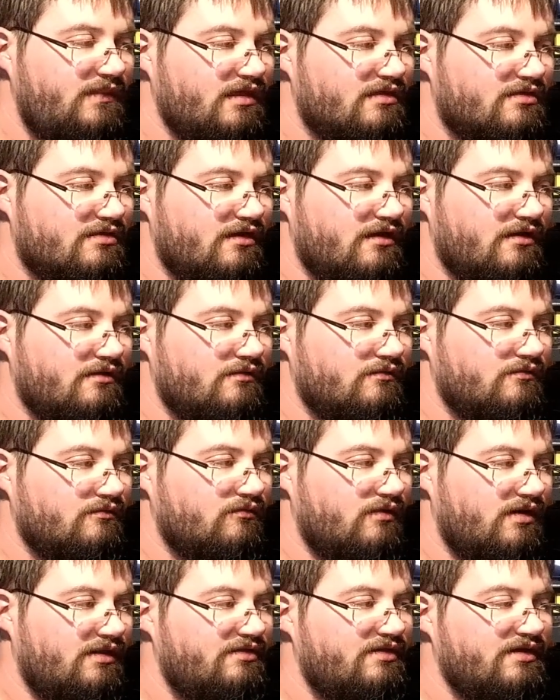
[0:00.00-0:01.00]
So
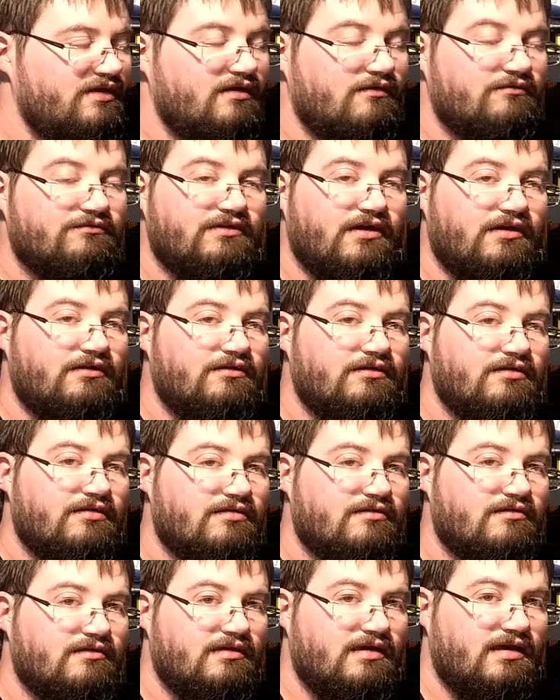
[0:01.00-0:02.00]
one thing I've
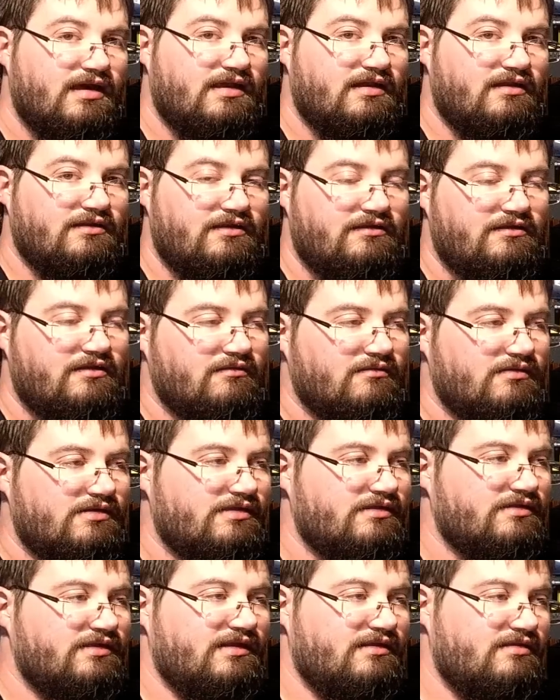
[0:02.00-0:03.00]
noticed, and I don't know
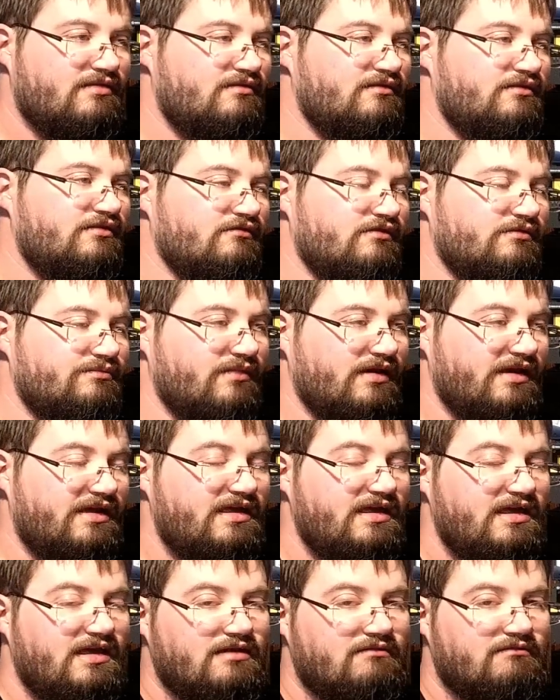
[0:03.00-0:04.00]
whether that's to do with my
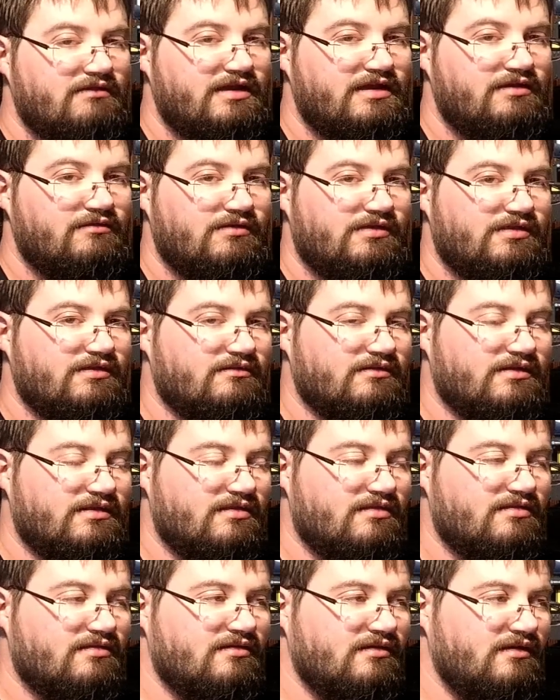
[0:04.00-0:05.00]
hearing, whether
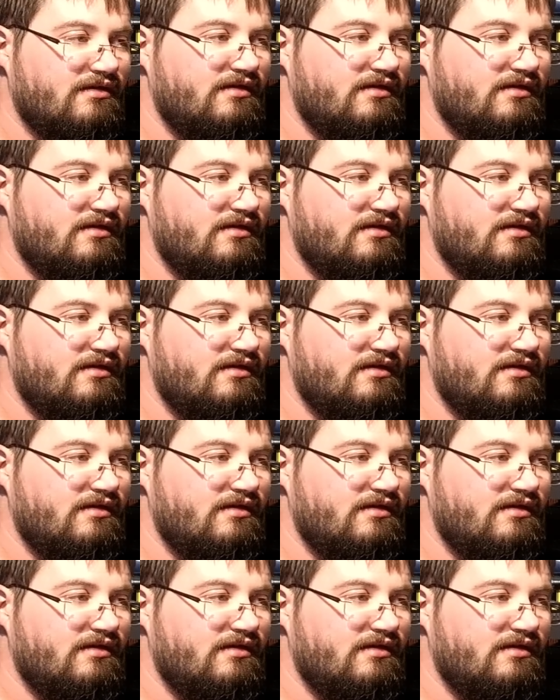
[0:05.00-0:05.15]
it's